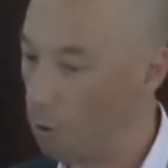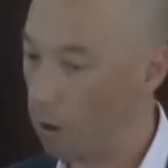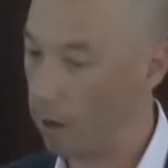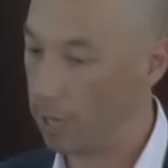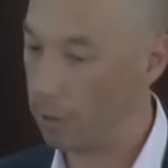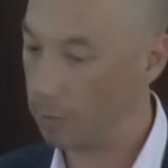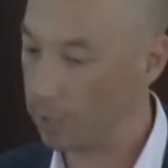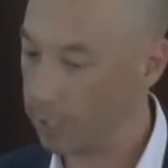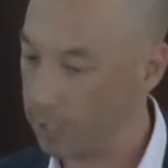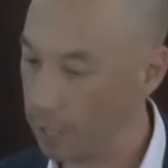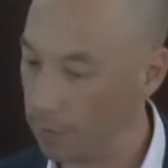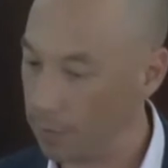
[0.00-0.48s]
why
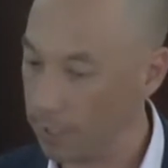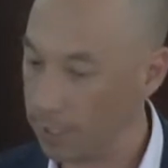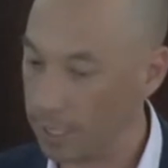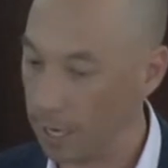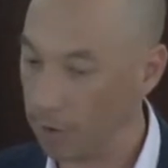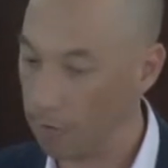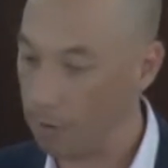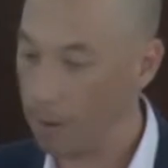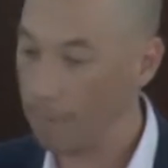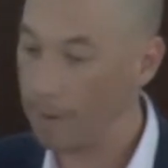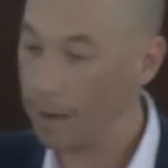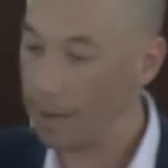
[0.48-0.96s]
he was
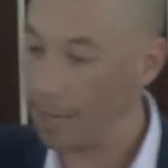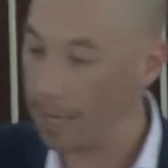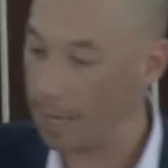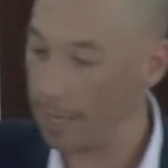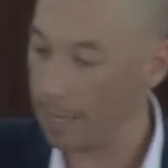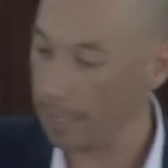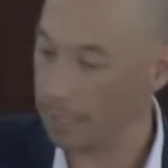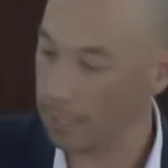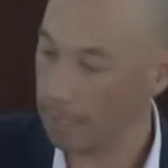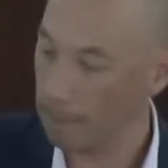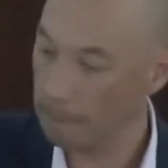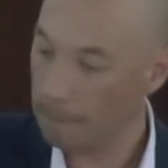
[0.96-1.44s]
devastated. Remember,
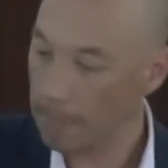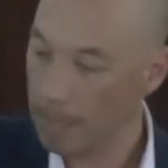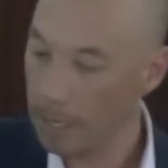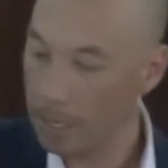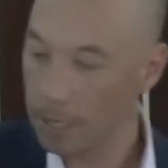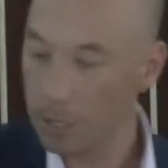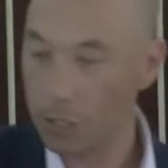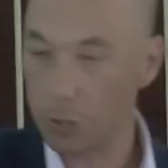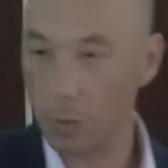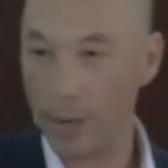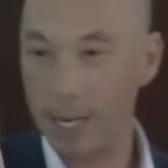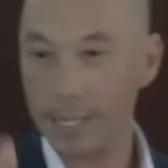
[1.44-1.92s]
he's
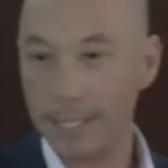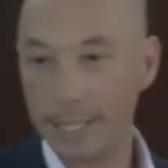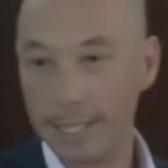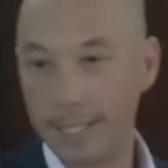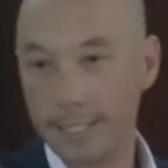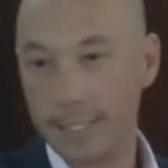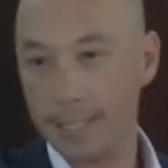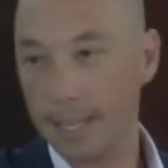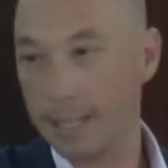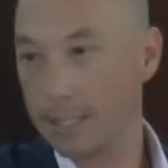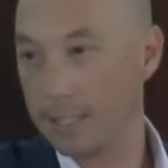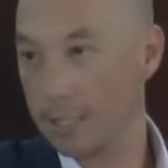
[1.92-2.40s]

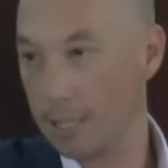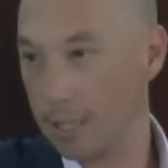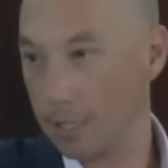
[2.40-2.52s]
26